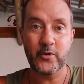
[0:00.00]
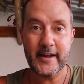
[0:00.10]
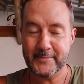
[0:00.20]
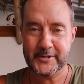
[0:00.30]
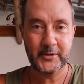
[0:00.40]
We're
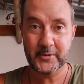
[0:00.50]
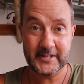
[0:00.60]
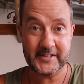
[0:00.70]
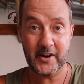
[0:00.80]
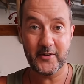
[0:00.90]

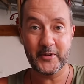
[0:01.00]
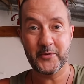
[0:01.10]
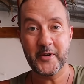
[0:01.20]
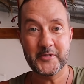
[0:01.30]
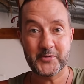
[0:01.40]
absolutely starving
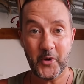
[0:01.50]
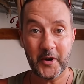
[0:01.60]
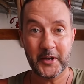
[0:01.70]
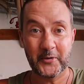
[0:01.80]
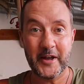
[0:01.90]
with all this
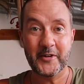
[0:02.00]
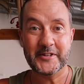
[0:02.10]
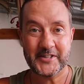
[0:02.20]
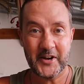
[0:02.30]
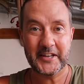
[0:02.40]
walking around
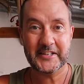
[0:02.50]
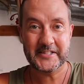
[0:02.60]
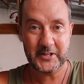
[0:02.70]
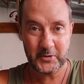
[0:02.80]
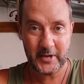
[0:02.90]
and talking
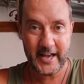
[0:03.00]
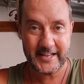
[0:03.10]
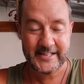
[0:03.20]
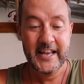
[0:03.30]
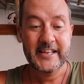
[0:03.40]
to you guys.